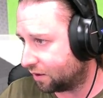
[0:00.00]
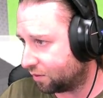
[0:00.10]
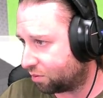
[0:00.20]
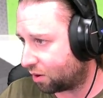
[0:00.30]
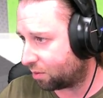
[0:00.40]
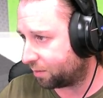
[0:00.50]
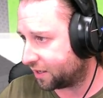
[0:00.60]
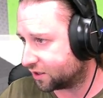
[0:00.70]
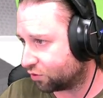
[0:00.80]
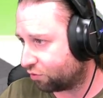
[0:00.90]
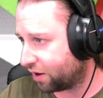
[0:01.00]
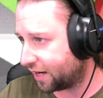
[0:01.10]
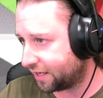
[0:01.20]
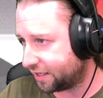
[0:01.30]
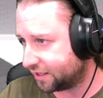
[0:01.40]
There probably is a
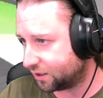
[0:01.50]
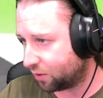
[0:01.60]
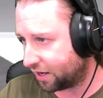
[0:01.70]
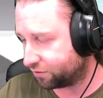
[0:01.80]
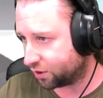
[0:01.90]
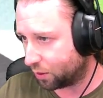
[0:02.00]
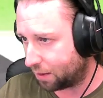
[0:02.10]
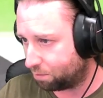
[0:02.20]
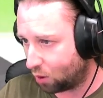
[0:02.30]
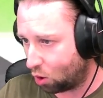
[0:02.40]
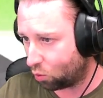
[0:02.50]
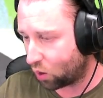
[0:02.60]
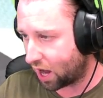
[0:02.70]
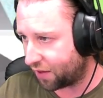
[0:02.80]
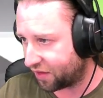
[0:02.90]
really easy way of doing it. But
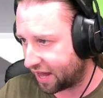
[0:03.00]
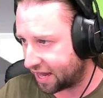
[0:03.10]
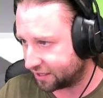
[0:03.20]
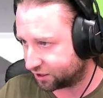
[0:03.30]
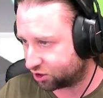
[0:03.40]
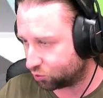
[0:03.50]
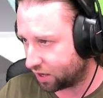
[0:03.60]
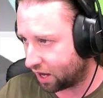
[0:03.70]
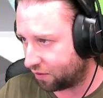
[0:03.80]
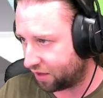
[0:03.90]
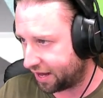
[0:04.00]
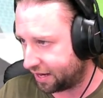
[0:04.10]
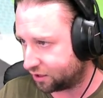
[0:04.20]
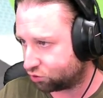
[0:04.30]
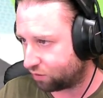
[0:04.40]
we are theirs. We are
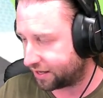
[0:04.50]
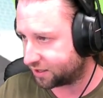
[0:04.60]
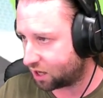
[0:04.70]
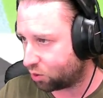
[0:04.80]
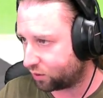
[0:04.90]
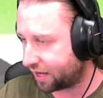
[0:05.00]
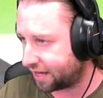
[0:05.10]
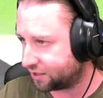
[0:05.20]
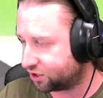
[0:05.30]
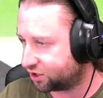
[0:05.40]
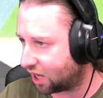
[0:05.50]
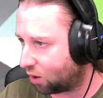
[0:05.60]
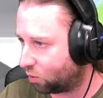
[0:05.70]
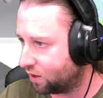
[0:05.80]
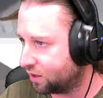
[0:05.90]
theirs. Right, okay,
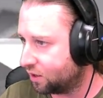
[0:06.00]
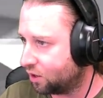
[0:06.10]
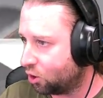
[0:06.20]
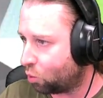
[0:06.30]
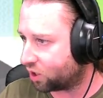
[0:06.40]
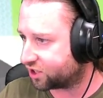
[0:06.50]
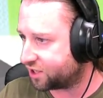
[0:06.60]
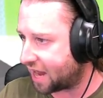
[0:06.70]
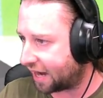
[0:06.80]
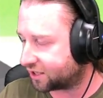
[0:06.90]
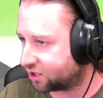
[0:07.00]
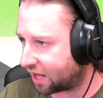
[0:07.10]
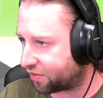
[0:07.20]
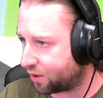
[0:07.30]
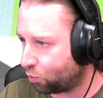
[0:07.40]
so what's next?
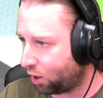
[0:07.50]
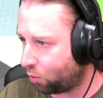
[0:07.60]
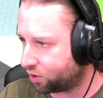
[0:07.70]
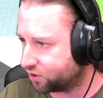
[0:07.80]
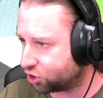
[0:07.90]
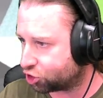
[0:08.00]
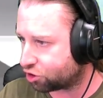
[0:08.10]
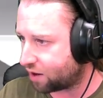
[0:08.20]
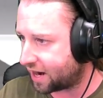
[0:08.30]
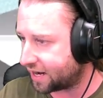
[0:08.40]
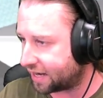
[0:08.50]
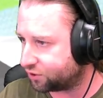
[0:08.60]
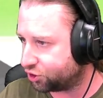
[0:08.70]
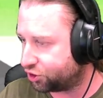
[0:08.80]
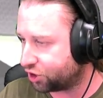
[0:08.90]
I think what I want to try
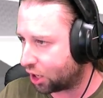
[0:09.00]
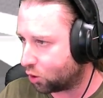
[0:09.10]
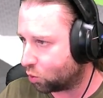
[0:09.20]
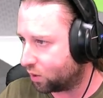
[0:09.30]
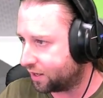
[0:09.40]
and do